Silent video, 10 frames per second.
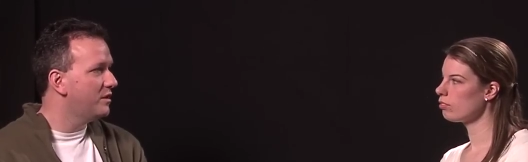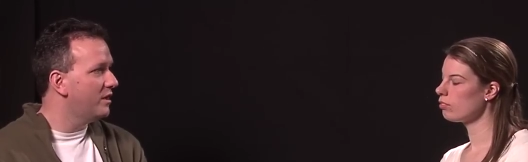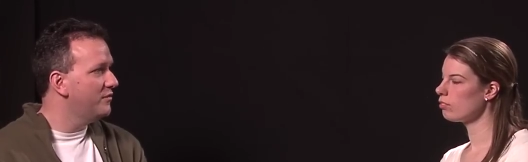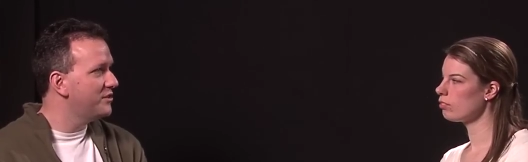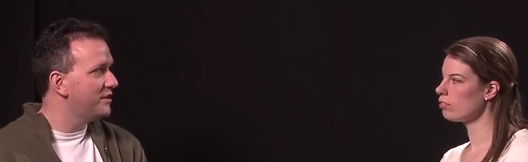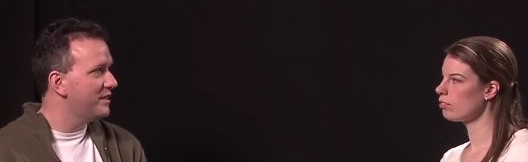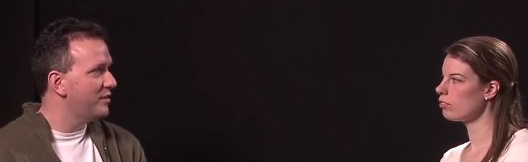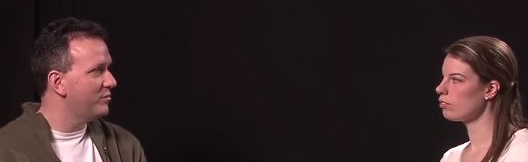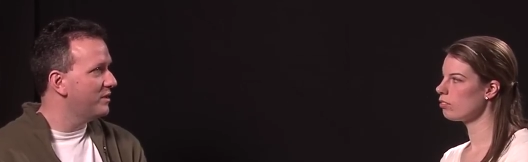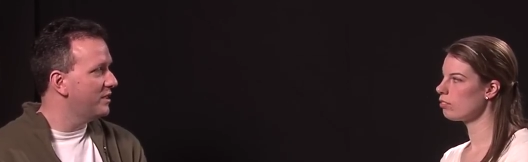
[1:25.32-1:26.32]
Speaker 1: over
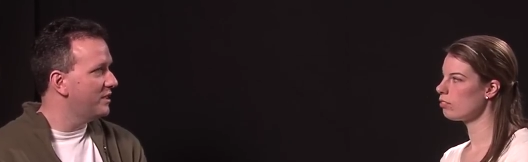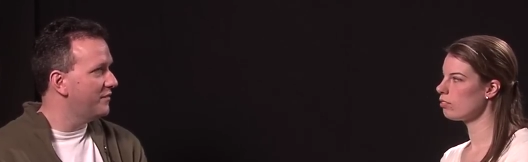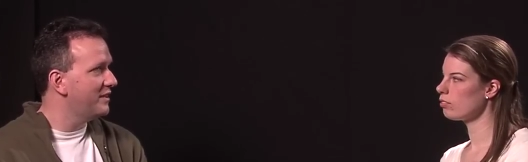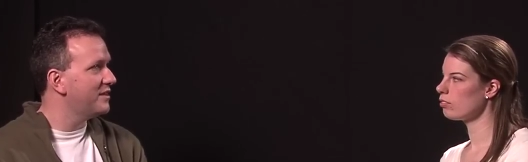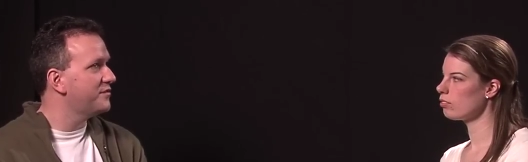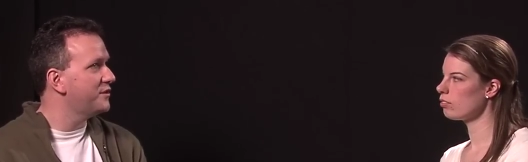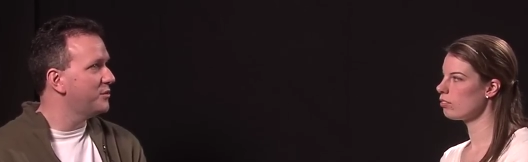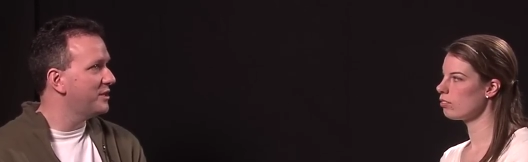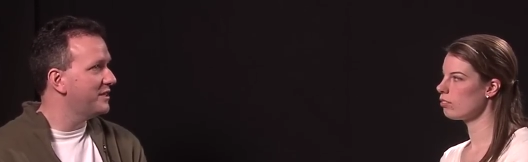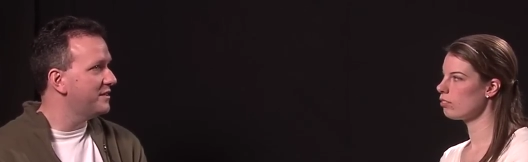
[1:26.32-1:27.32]
time uh, in the last few
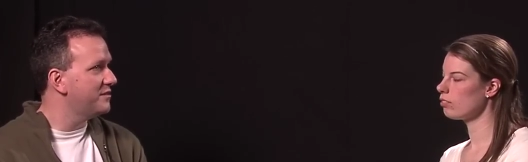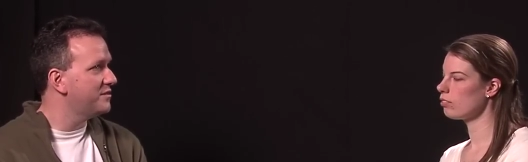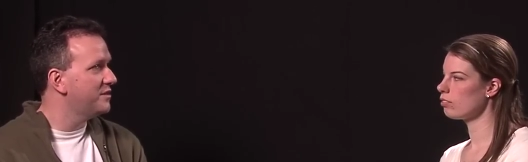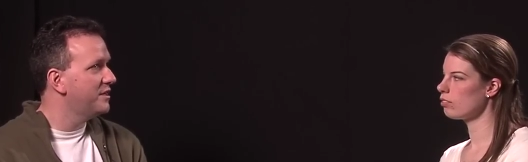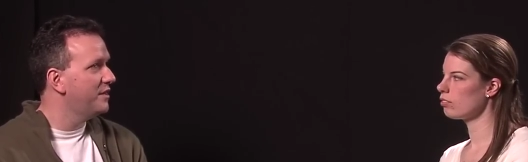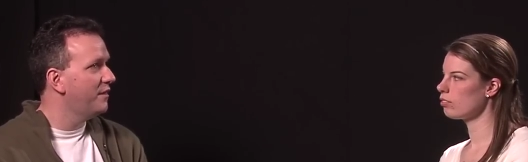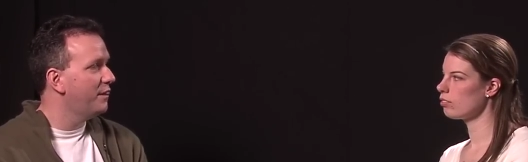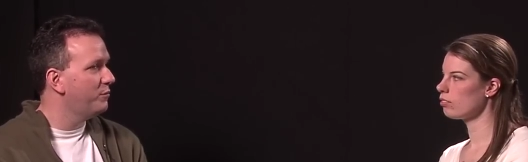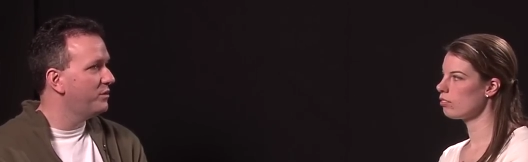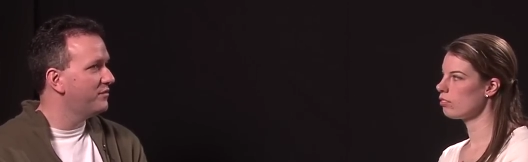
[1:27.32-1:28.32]
years,
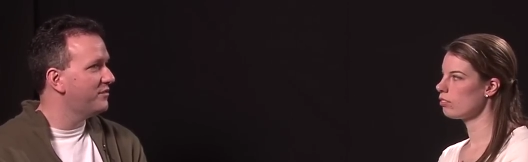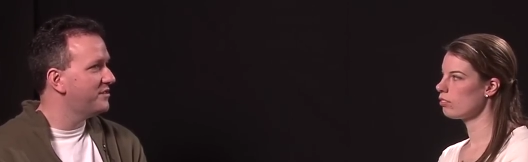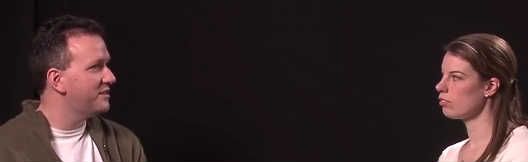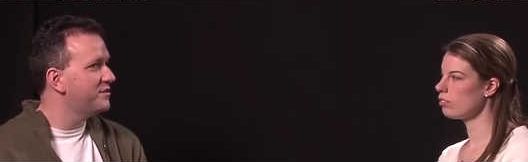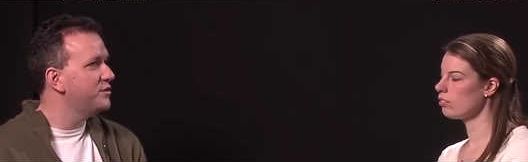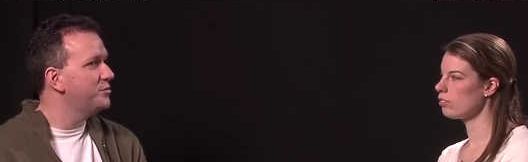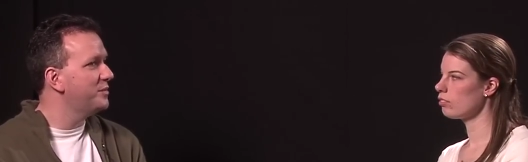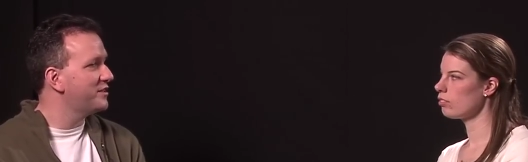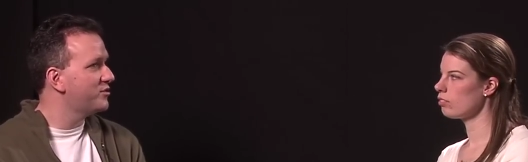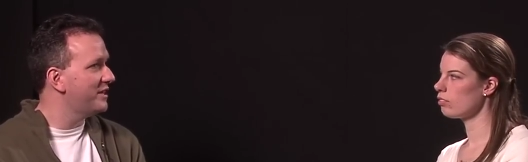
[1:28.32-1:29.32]
we've seen two
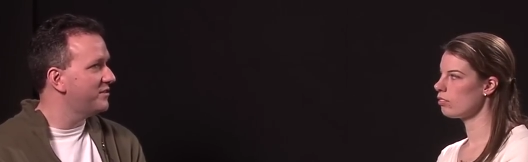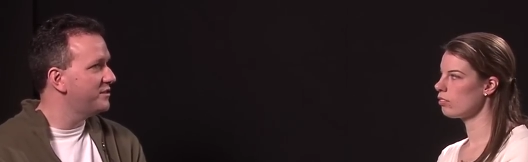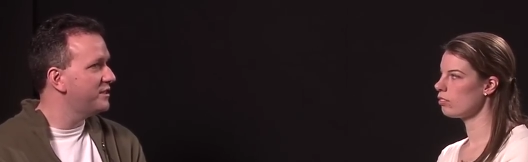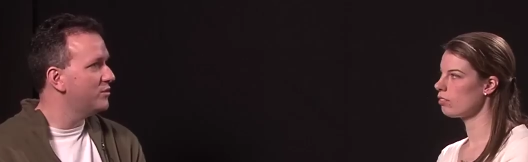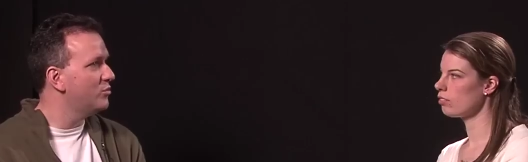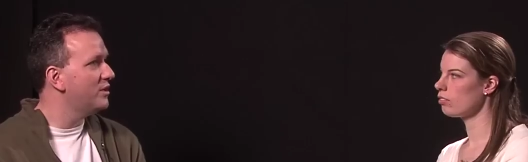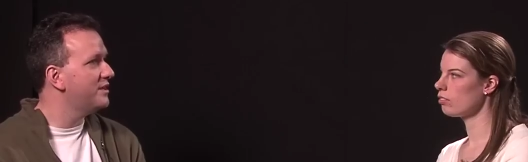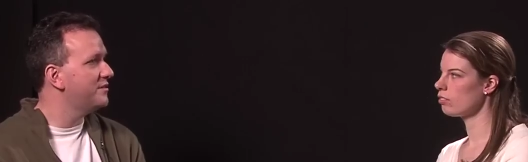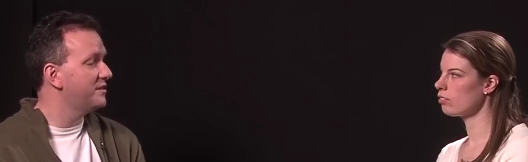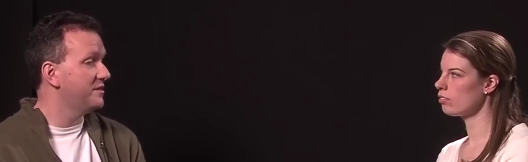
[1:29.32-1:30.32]
big trends. You know, one
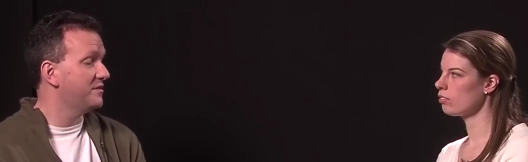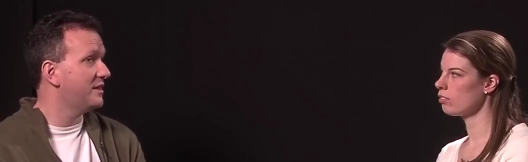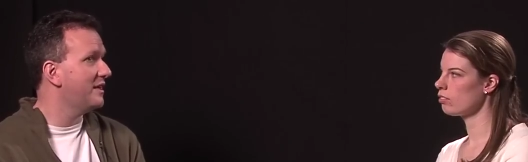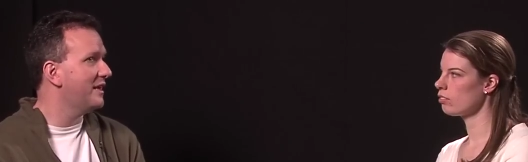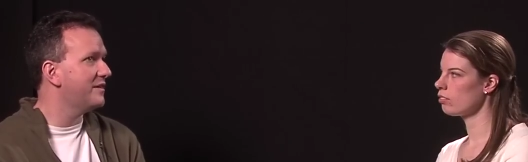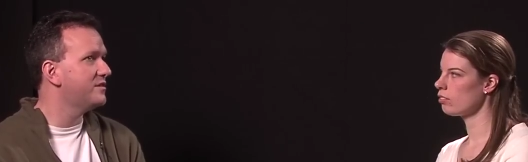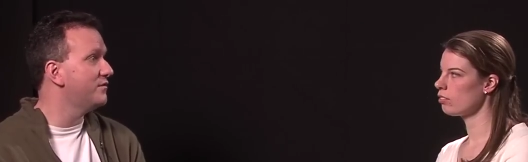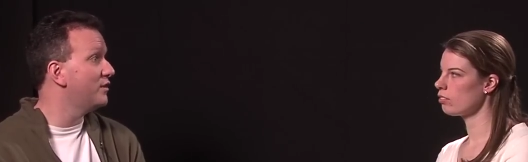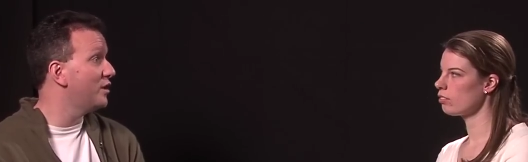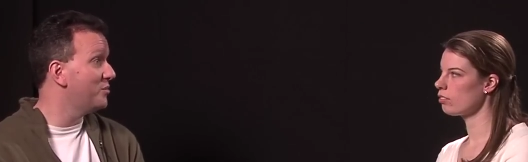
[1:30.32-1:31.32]
is the, the collection
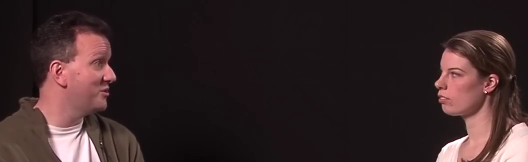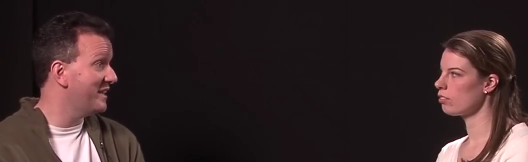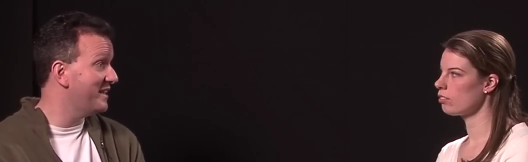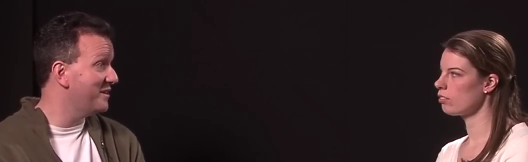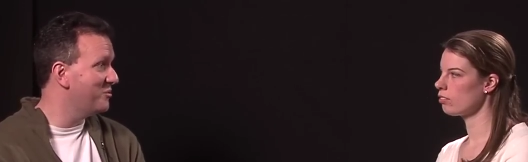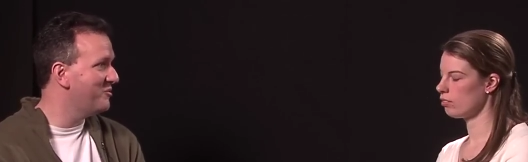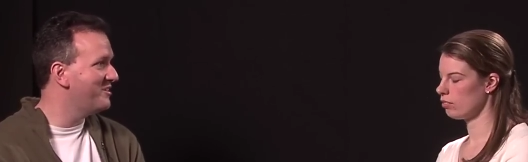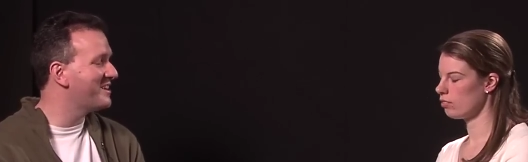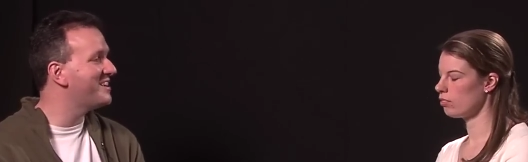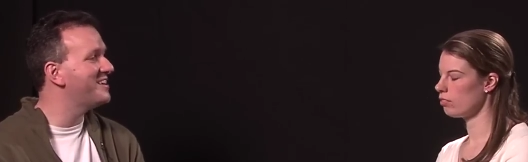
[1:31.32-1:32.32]
of a lot more data. We're in
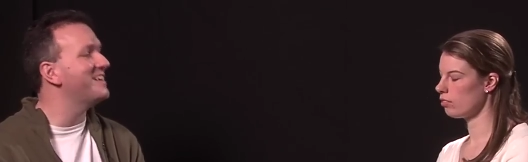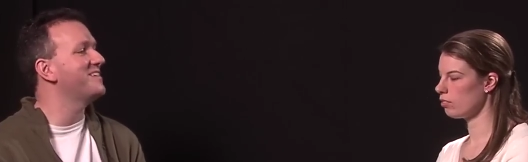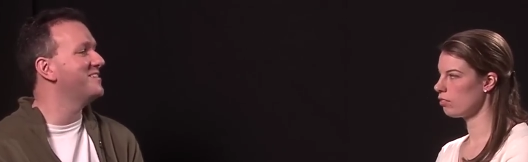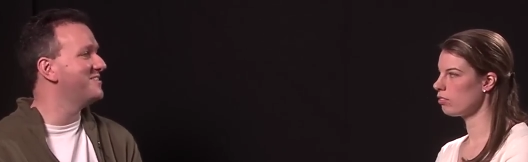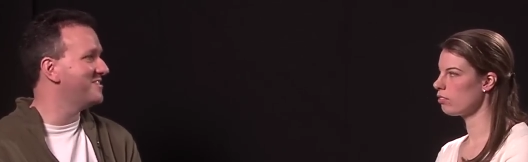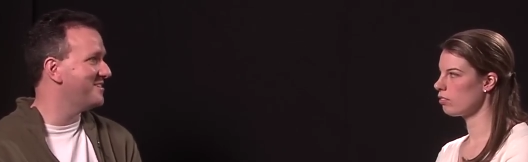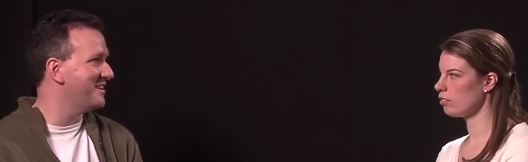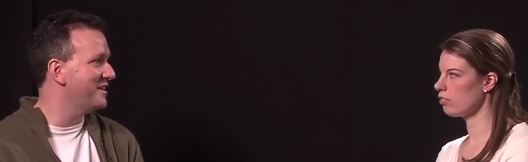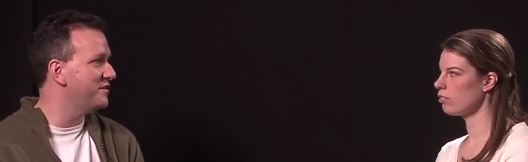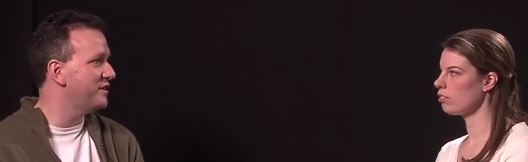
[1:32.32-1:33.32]
a connected
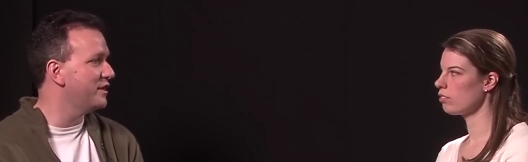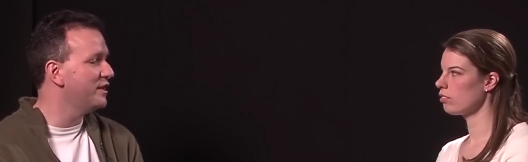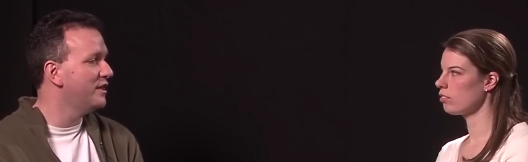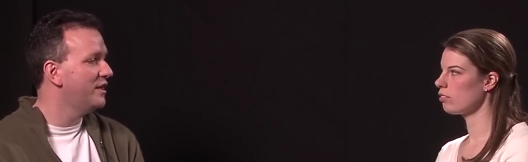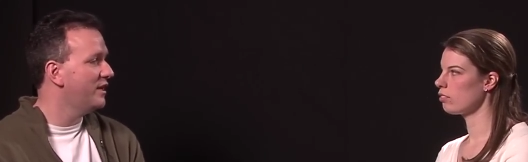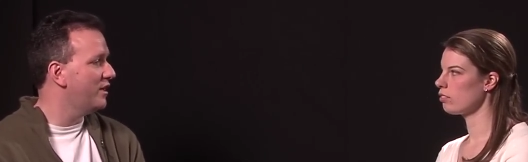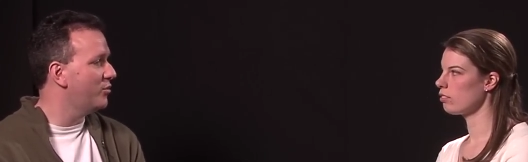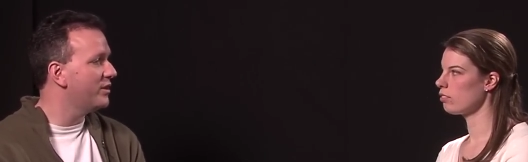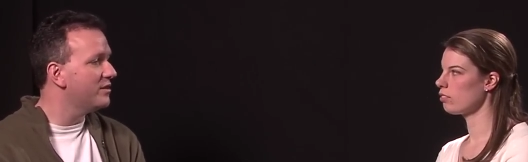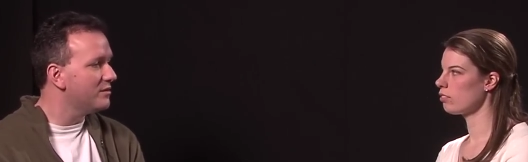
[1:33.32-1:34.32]
society. Uh, we